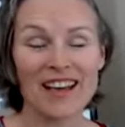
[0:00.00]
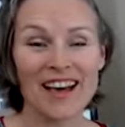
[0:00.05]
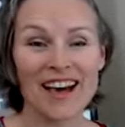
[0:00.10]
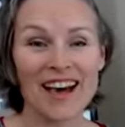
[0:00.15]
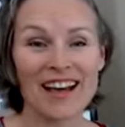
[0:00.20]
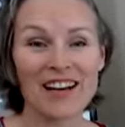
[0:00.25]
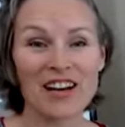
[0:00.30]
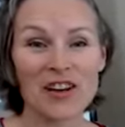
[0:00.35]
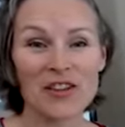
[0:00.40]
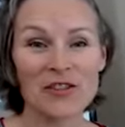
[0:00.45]

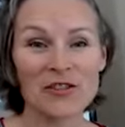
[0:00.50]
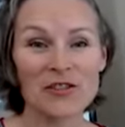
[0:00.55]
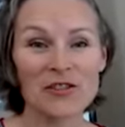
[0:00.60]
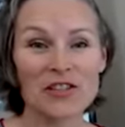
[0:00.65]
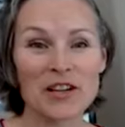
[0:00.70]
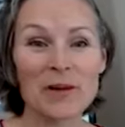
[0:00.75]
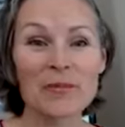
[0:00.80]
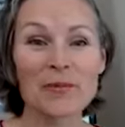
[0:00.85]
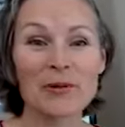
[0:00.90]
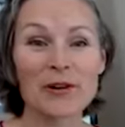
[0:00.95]
and other
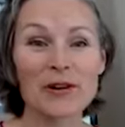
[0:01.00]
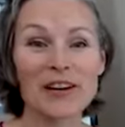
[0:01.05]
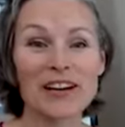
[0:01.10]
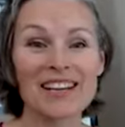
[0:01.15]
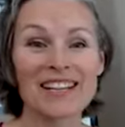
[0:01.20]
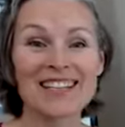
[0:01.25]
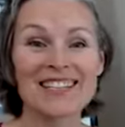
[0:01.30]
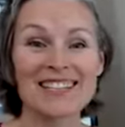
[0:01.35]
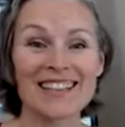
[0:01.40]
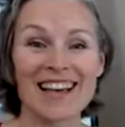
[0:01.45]
temporary
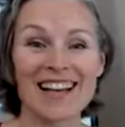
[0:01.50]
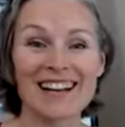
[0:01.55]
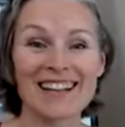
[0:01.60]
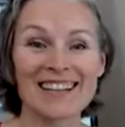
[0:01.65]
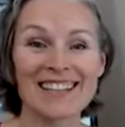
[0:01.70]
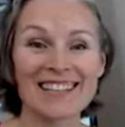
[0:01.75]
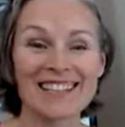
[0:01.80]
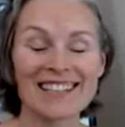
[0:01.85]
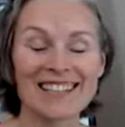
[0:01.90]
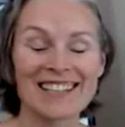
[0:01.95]

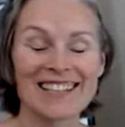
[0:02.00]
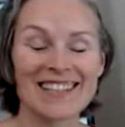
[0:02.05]
insanities.